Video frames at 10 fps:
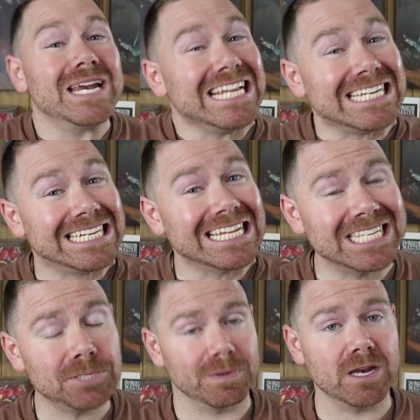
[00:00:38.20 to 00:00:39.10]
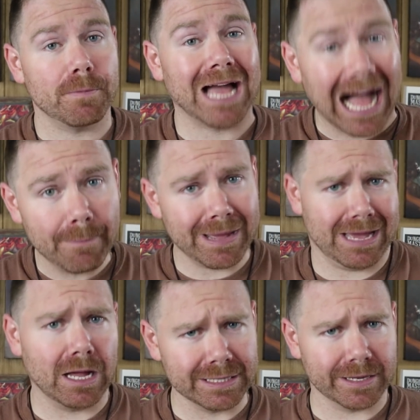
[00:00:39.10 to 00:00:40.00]
but it did speed up
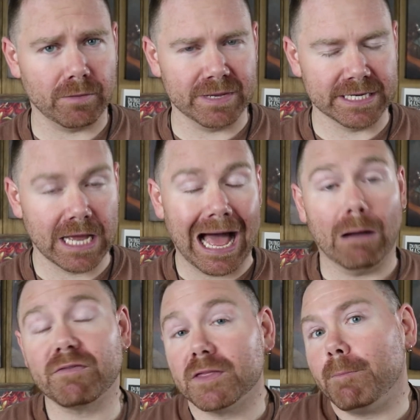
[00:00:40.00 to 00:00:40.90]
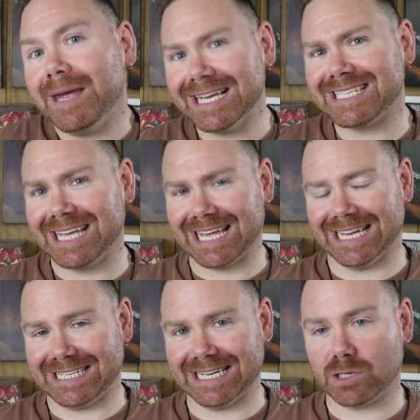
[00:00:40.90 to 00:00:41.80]
combat a little bit. However, the biggest thing
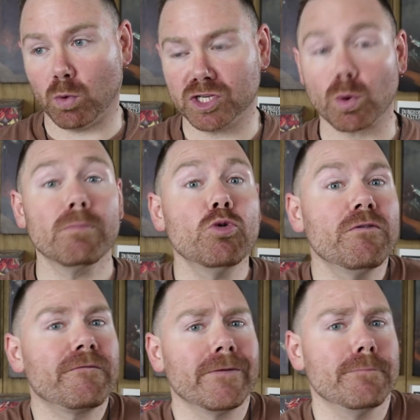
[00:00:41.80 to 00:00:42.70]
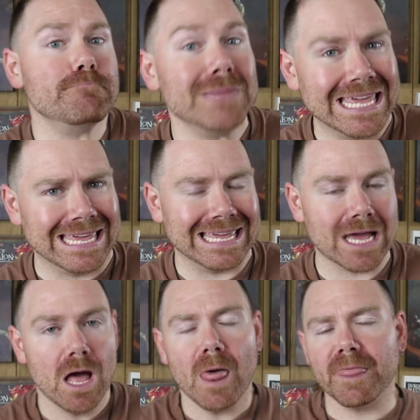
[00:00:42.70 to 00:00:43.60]
it did was remove from
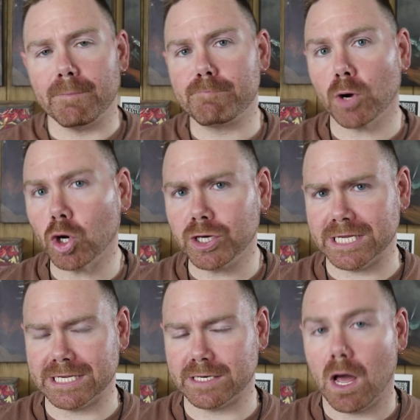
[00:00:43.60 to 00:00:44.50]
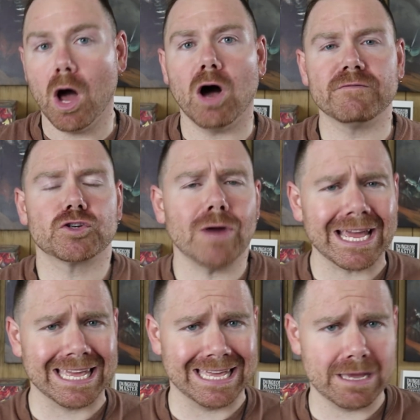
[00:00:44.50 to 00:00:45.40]
me the burden of
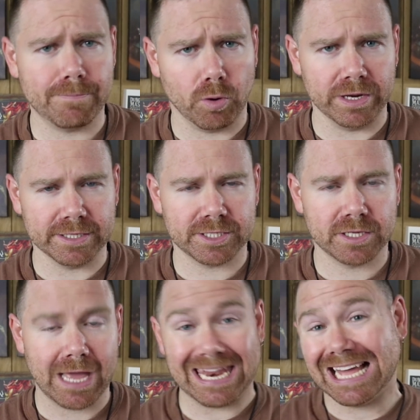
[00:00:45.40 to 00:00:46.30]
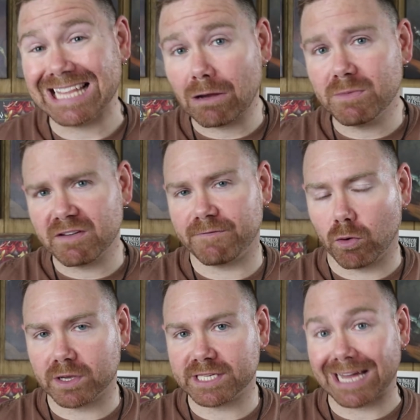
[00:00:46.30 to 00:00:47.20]
tracking hit points, and it allowed me to
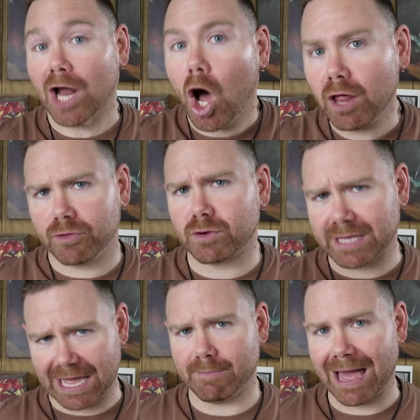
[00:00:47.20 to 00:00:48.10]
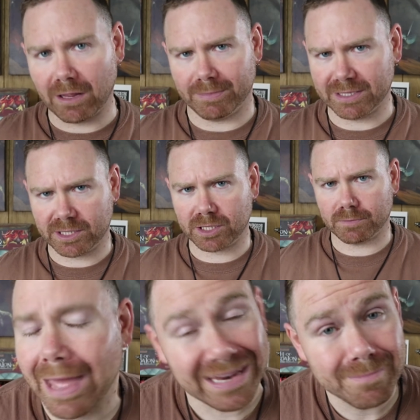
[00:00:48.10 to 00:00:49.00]
focus on other game elements.
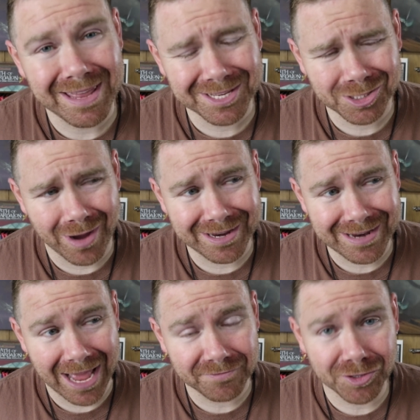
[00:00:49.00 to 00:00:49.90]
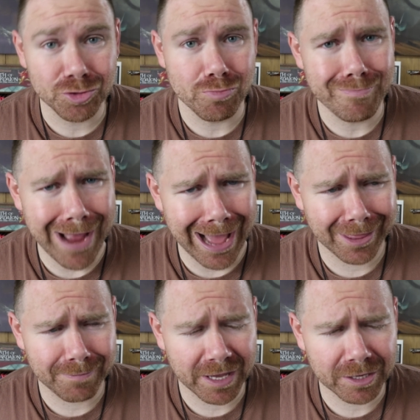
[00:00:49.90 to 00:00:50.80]
And it made it so I didn't have to do
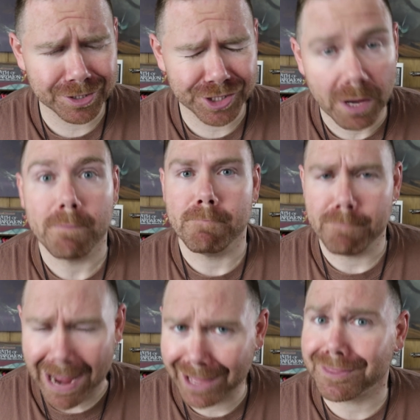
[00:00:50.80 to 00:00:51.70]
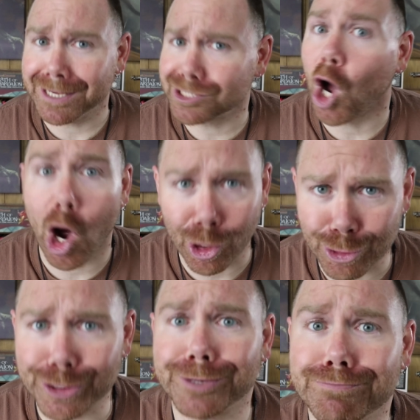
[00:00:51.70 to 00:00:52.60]
math, because math is hard.